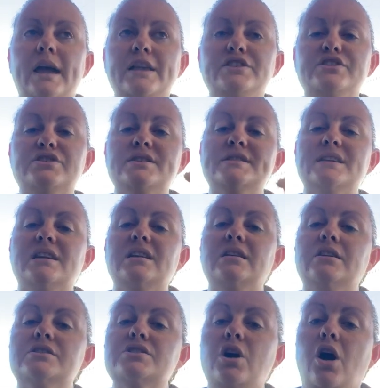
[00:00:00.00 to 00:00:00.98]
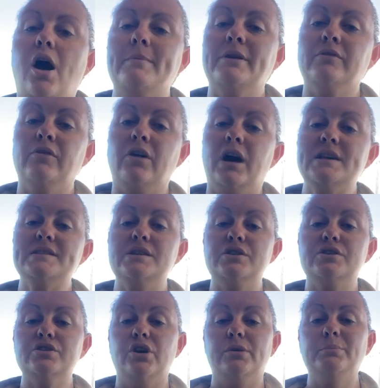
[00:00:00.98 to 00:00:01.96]
It's just getting your timing right so
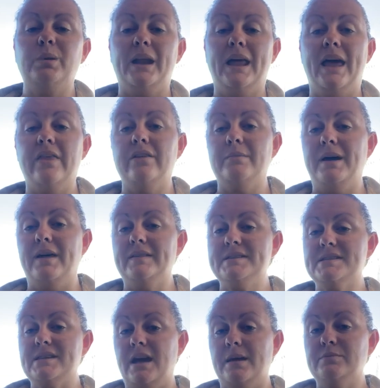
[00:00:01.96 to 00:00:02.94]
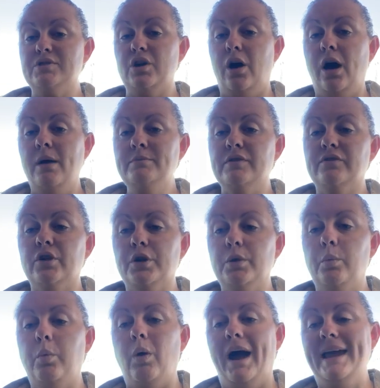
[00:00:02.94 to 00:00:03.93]
you don't plant them at the same time. You've got to
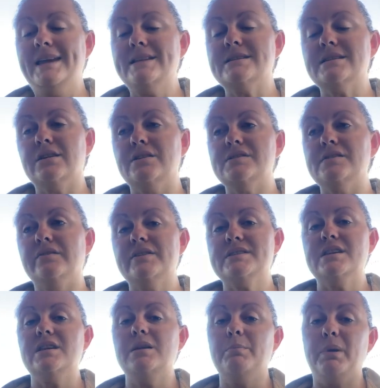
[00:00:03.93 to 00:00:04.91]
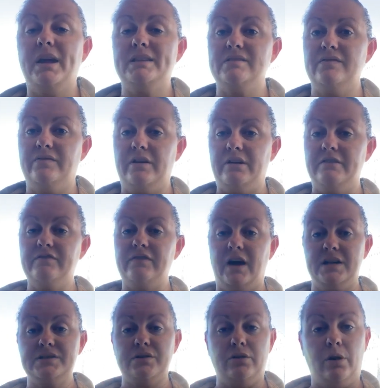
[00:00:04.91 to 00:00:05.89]
wait, because obviously your beans are very
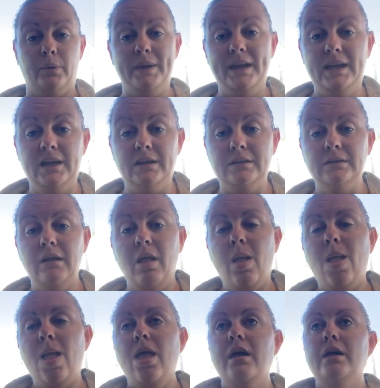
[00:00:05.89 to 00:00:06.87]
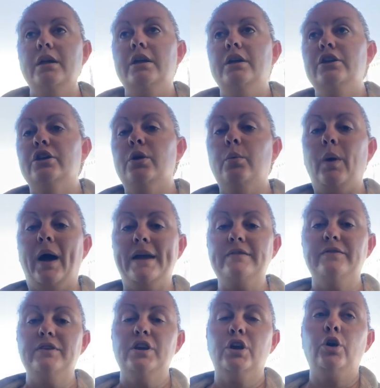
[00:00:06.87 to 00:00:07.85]
fast growing here. You got to
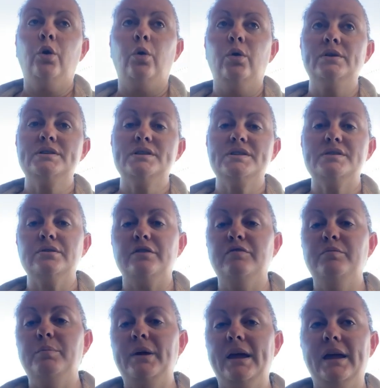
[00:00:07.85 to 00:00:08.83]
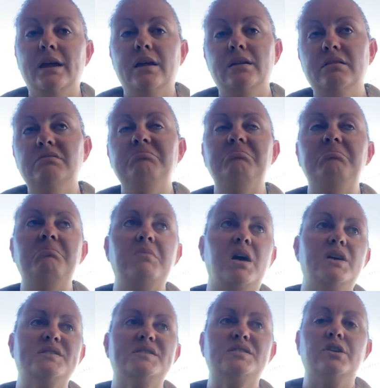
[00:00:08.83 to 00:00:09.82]
wait for your corn to sort of be
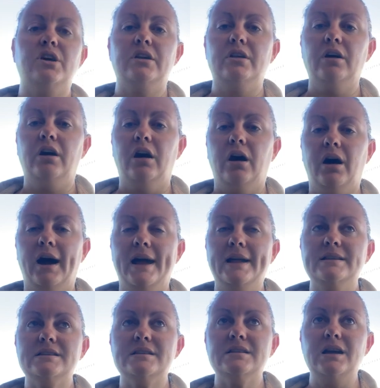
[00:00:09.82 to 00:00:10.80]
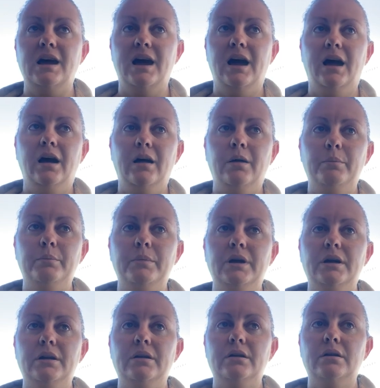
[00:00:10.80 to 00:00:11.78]
a certain height,
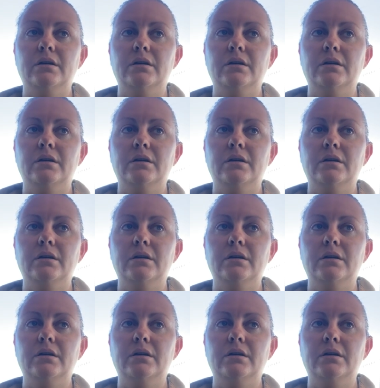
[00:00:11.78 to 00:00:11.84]
and